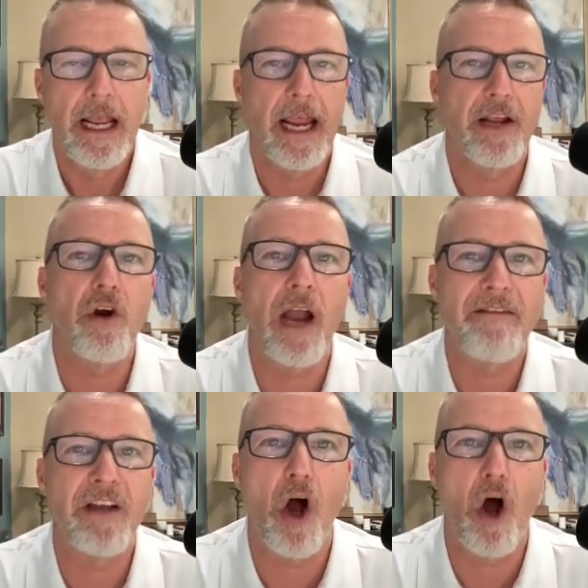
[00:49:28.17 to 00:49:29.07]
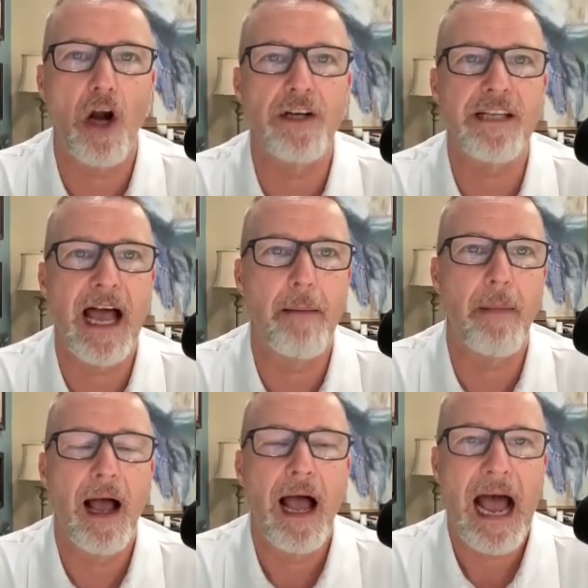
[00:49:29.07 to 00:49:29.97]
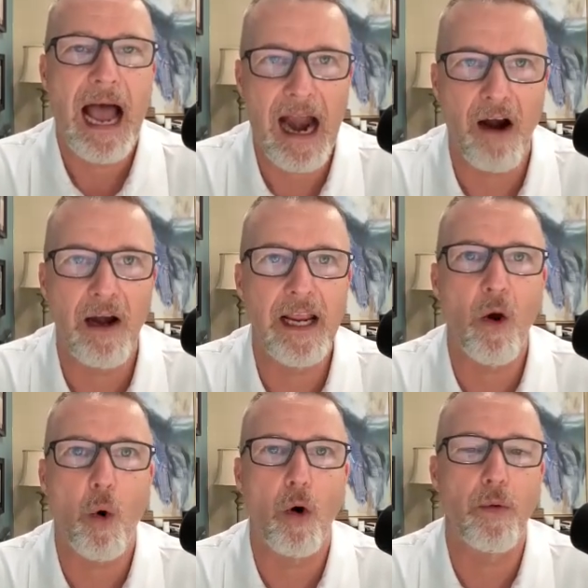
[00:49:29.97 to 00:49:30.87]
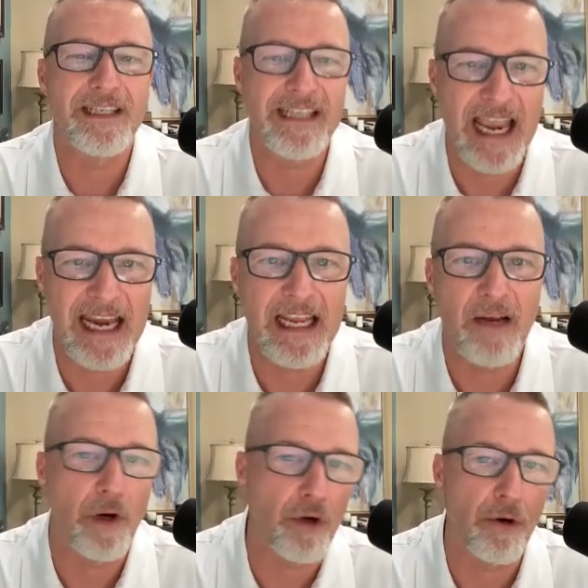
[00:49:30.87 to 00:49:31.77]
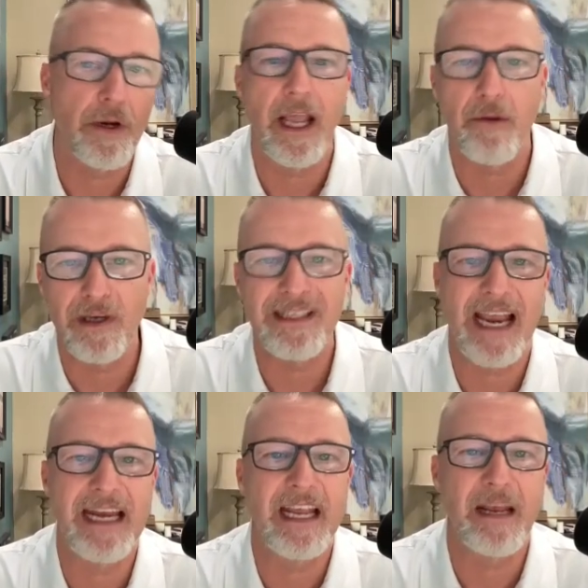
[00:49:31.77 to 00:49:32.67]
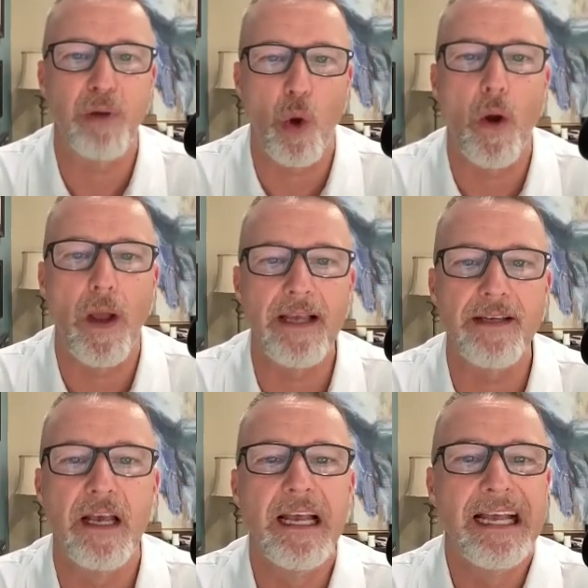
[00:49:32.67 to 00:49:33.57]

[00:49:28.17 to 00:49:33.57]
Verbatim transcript: and you're having a hard time hiring or retaining, recruiting and retaining employees,